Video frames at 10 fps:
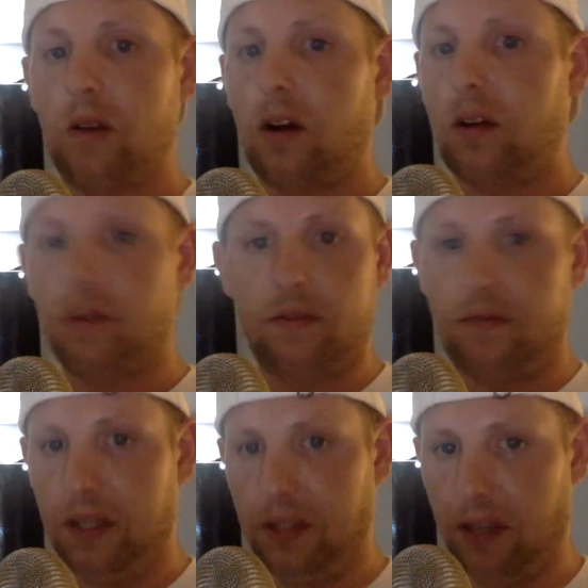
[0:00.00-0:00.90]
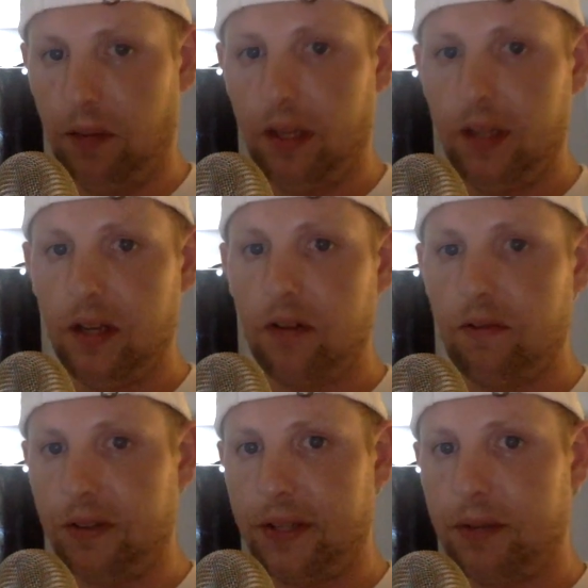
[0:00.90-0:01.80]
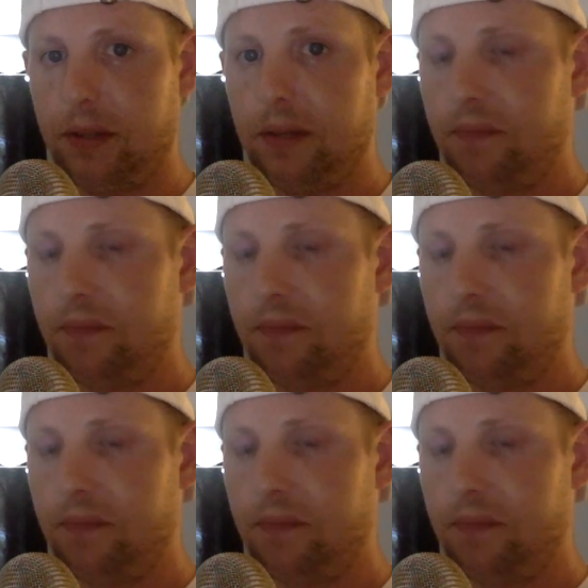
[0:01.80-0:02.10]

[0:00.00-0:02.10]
aren't feeling that way. They don't feel that way.